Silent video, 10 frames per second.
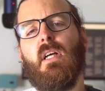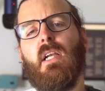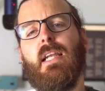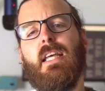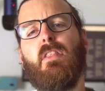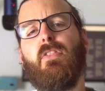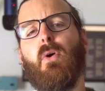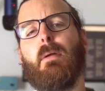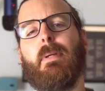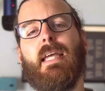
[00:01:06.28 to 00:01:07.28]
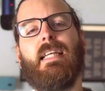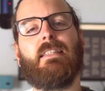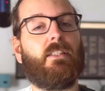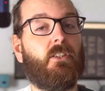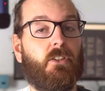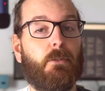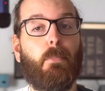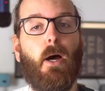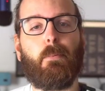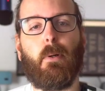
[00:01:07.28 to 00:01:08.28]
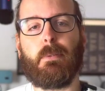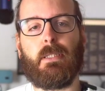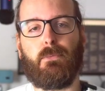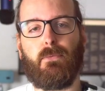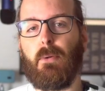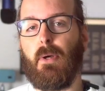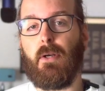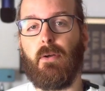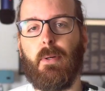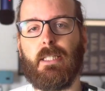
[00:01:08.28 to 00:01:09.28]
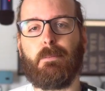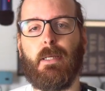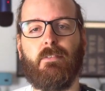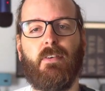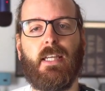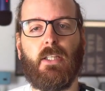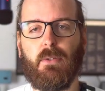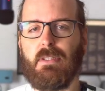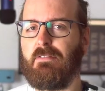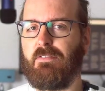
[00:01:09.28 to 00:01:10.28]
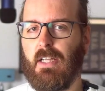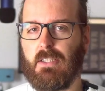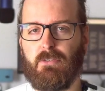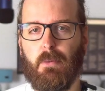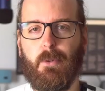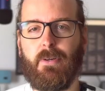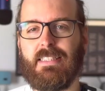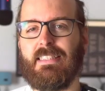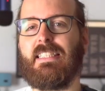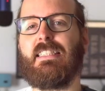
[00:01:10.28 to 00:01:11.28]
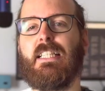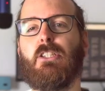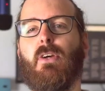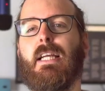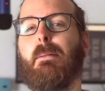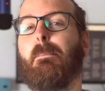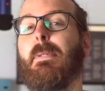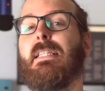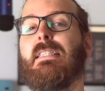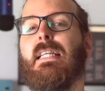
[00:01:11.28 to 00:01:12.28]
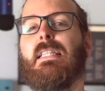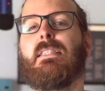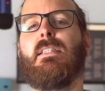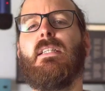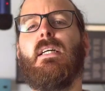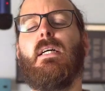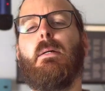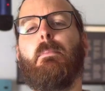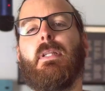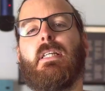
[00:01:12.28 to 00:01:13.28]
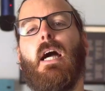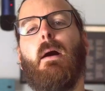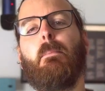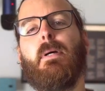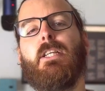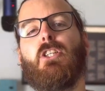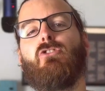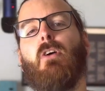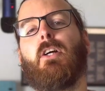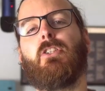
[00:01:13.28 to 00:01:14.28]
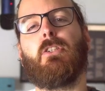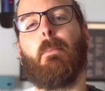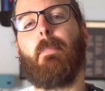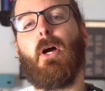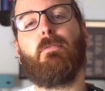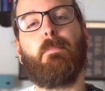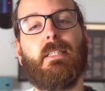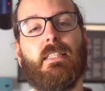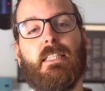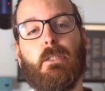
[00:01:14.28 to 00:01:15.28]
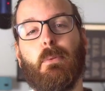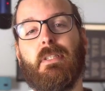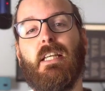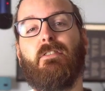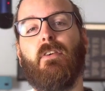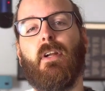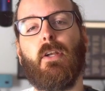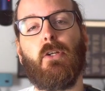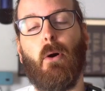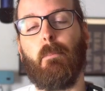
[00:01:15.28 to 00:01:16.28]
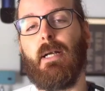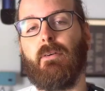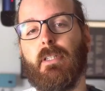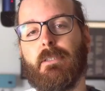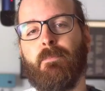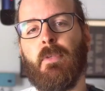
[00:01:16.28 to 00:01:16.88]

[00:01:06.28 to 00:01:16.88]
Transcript: Leah thought it'd be easy to just buy property through her new SPV using funds from her existing trading business. But the company structures on both businesses were different and not mirrored.